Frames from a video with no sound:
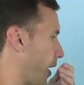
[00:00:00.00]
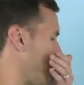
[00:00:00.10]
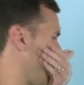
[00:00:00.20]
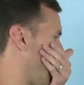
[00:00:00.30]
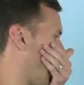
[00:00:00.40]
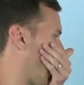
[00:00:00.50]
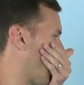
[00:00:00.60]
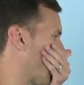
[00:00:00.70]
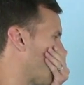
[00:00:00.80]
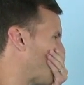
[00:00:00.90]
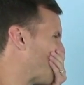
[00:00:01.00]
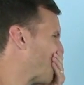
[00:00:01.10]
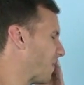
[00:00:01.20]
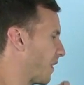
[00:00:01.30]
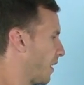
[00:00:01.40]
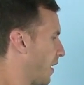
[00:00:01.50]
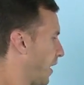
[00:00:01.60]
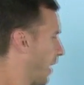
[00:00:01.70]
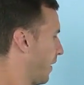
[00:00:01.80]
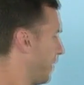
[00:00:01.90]
at $18 an hour.
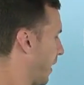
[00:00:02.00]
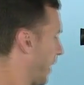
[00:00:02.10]
and